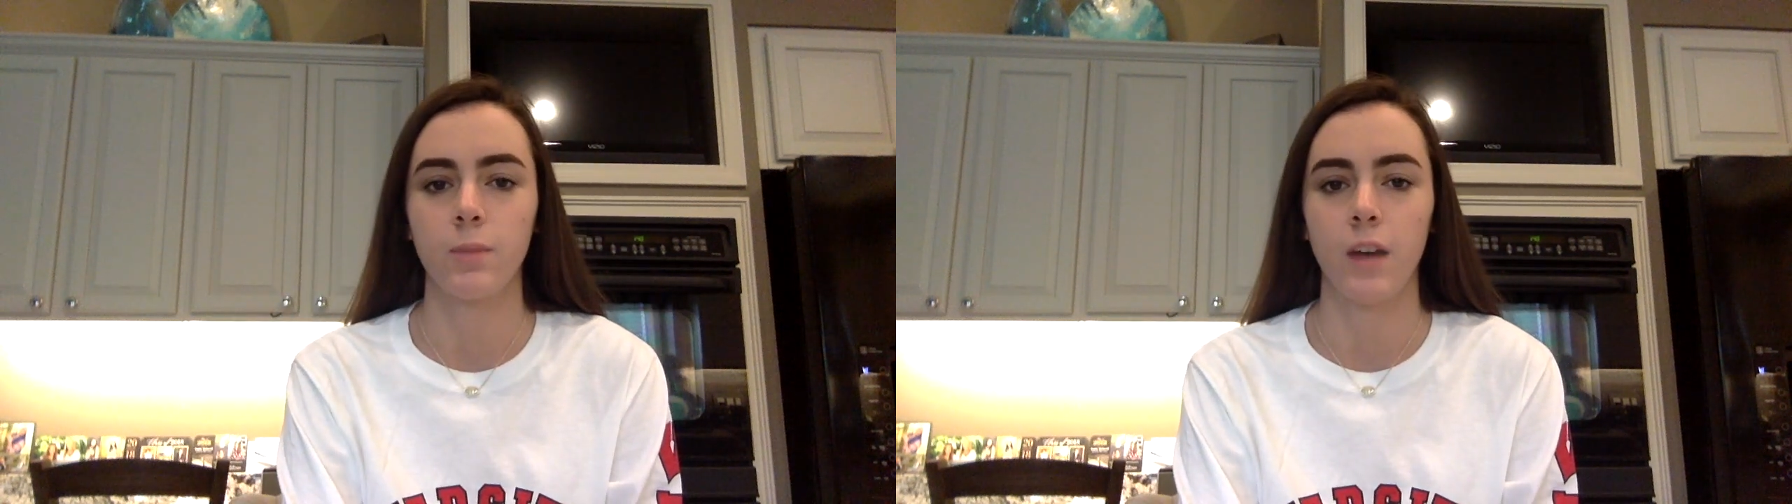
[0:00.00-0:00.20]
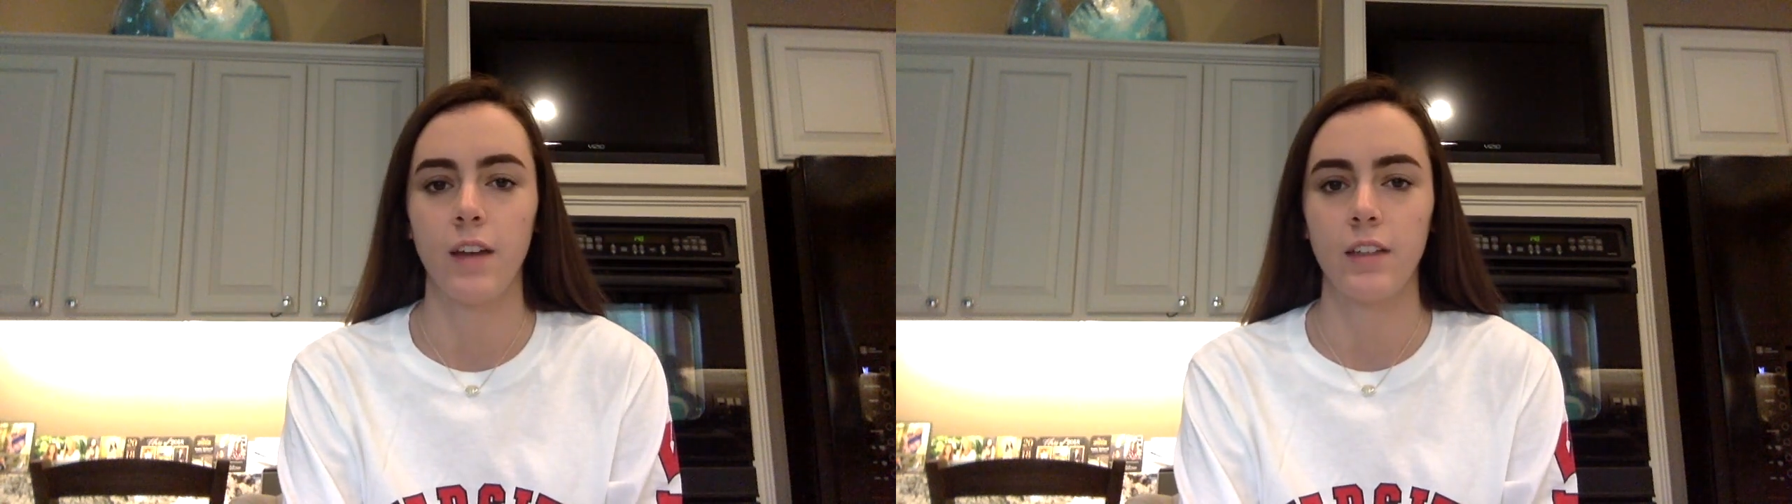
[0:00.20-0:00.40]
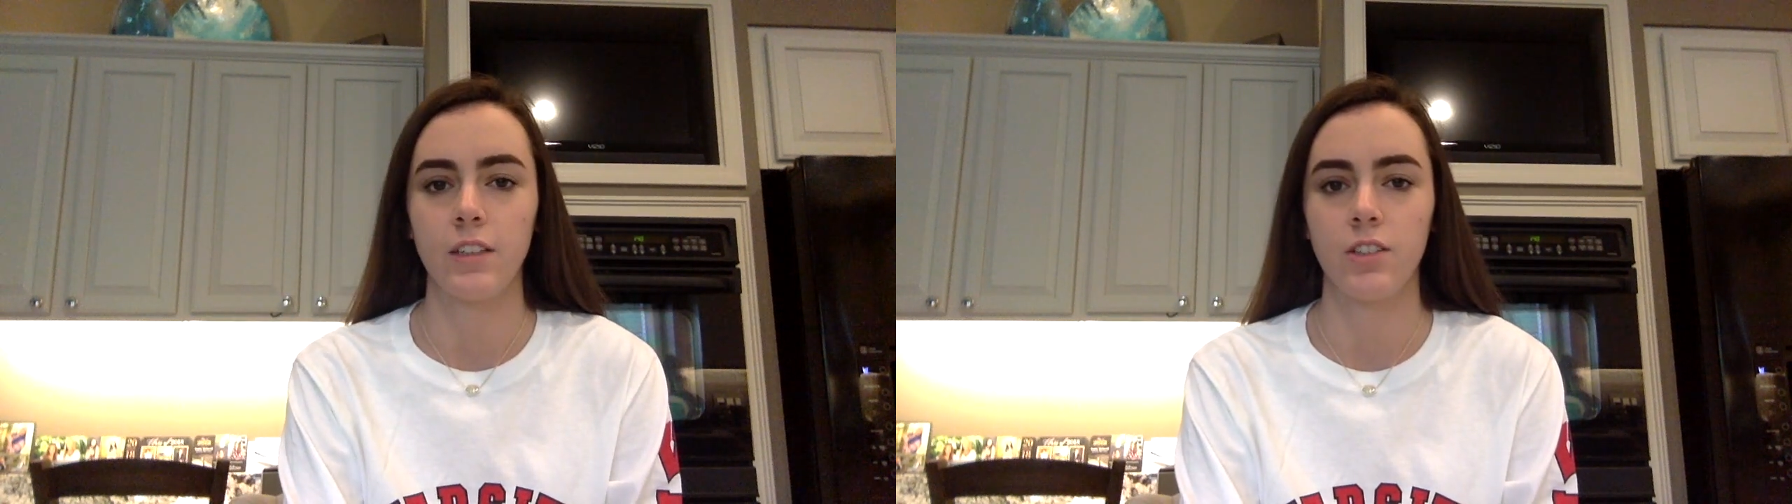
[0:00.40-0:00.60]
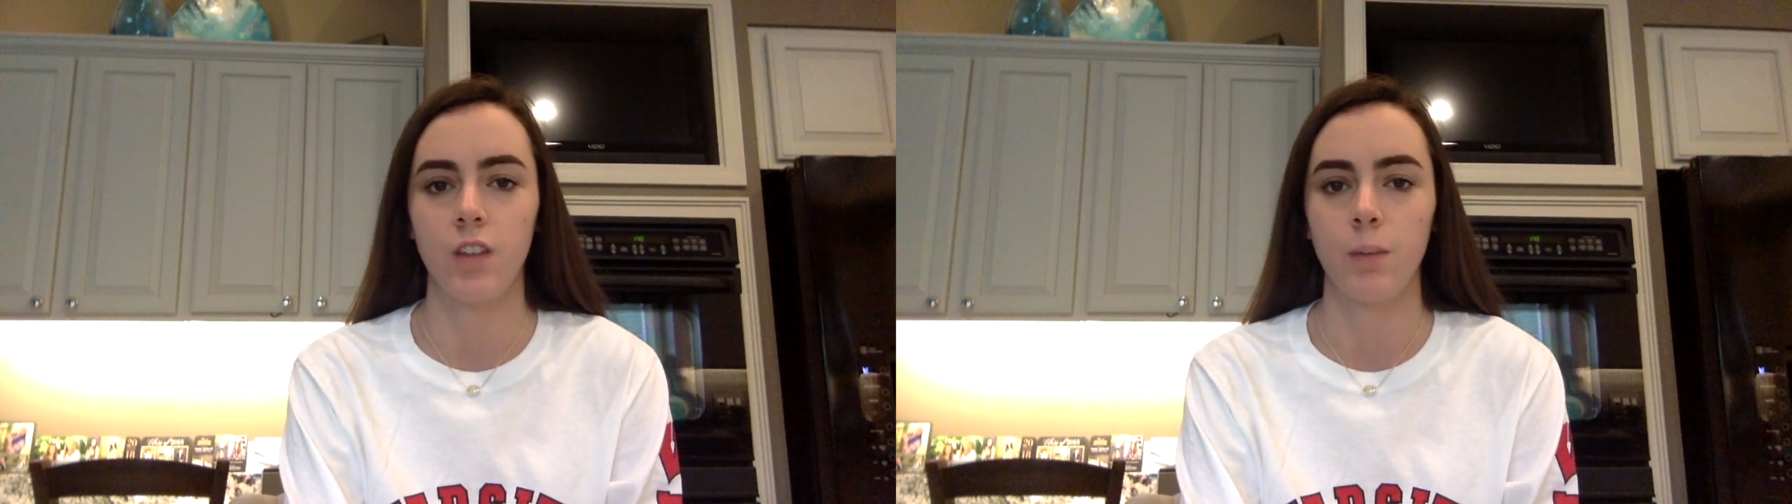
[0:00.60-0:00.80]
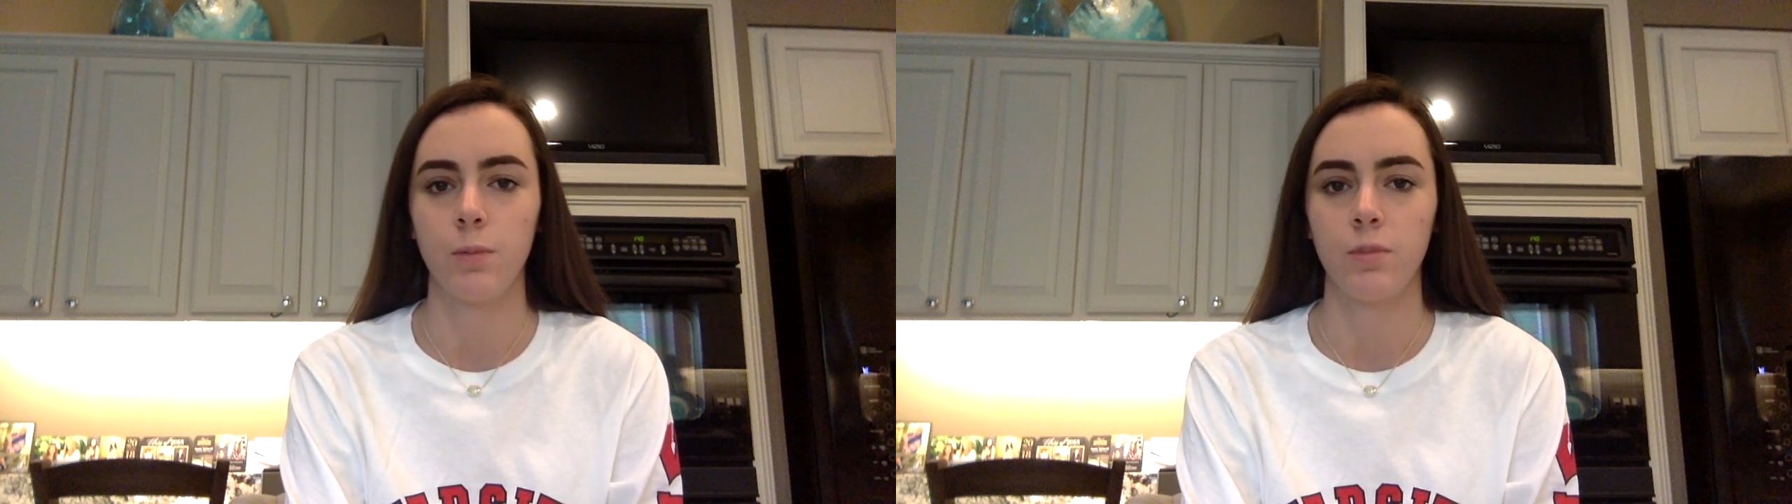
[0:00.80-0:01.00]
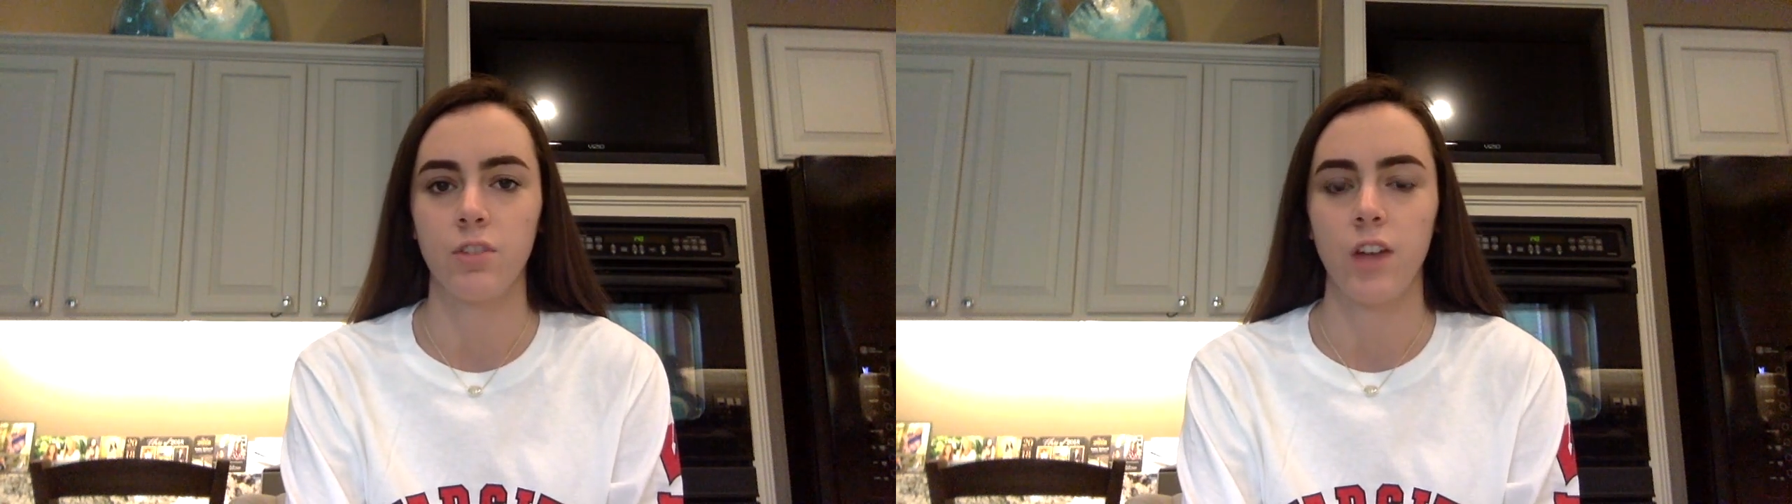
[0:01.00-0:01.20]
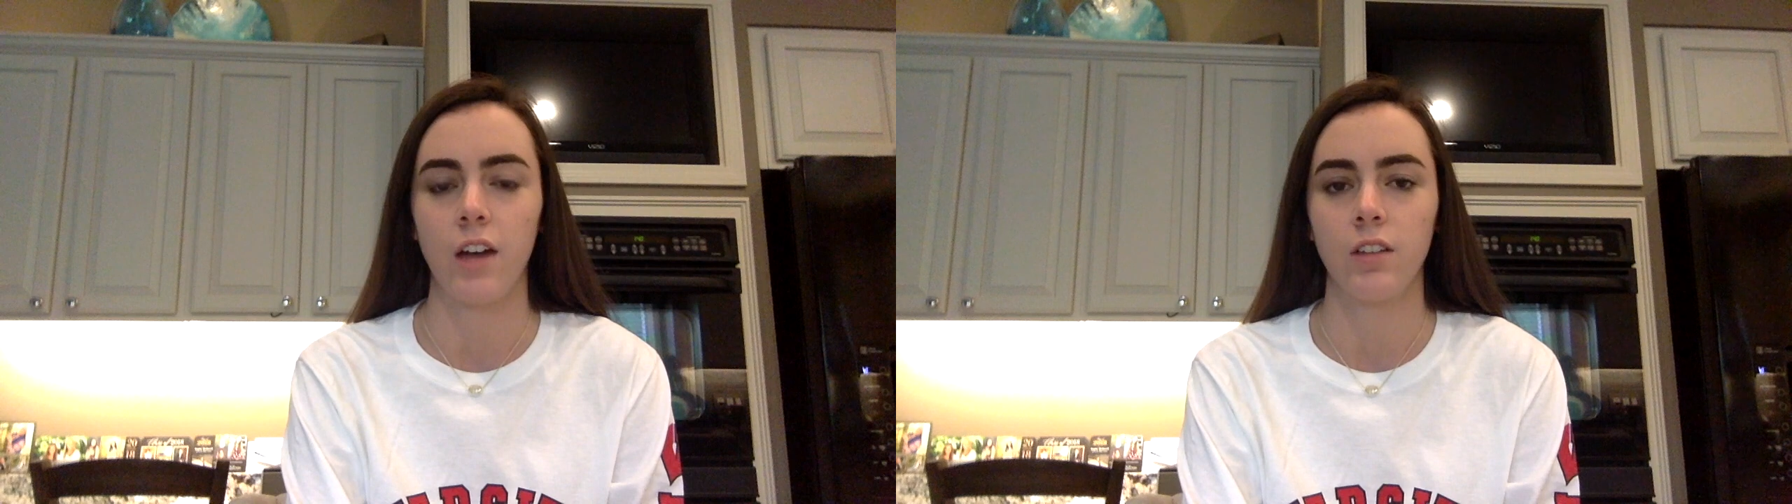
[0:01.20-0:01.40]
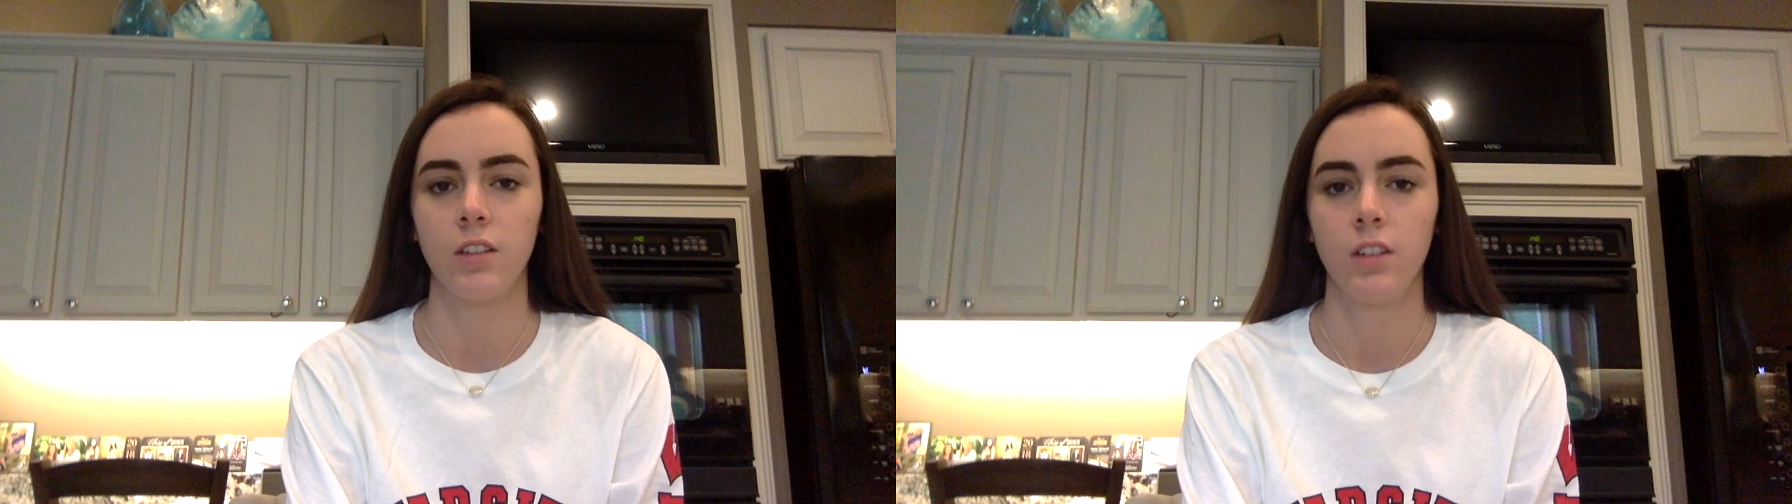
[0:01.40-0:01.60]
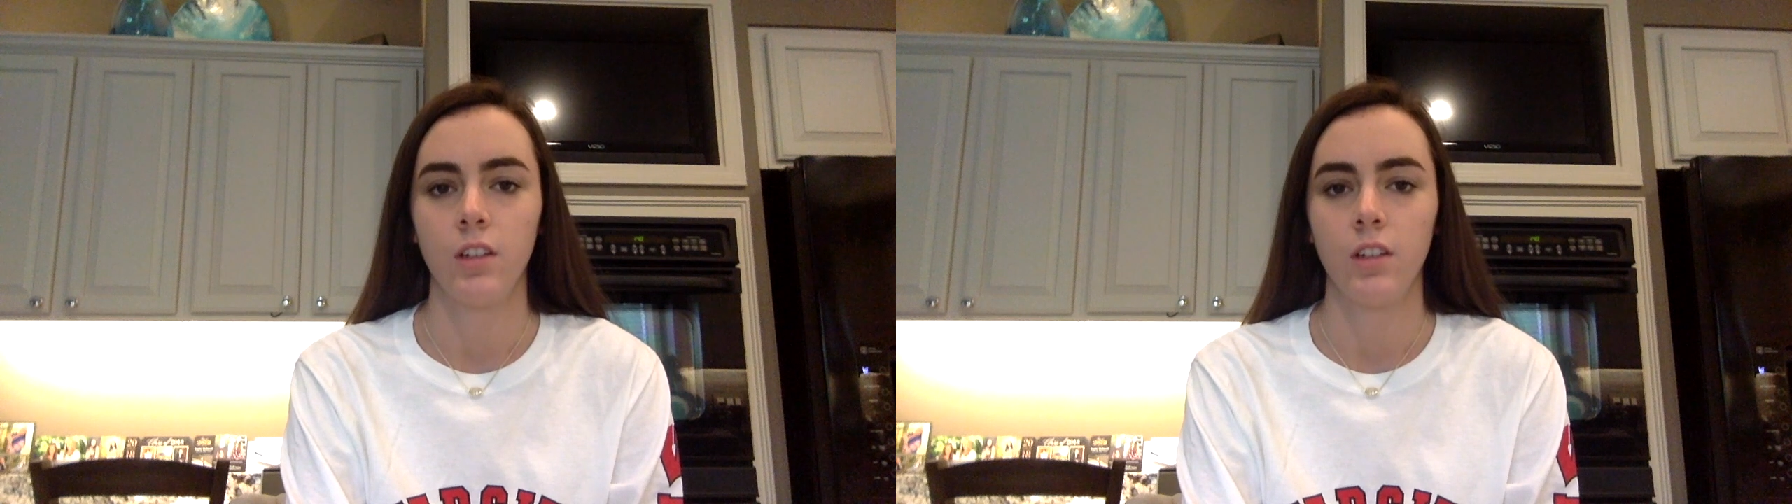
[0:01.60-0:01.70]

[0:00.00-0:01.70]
behind each type of shot.